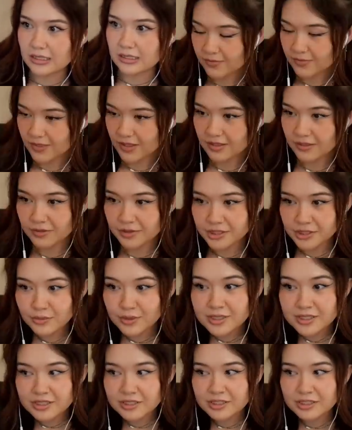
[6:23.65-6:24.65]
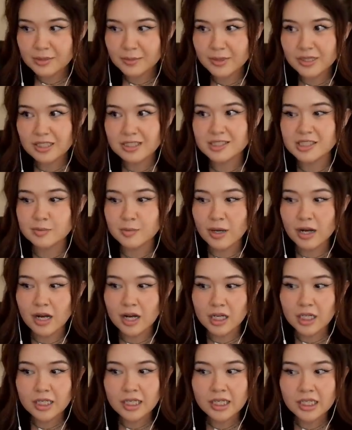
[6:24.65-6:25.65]
Like, also, is there something in his
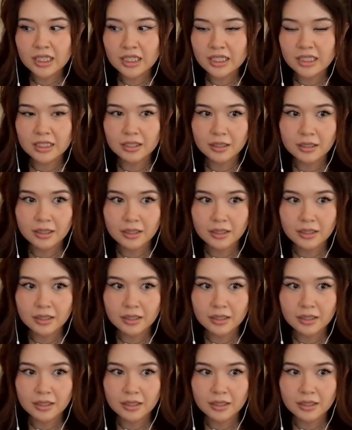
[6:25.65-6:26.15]
pocket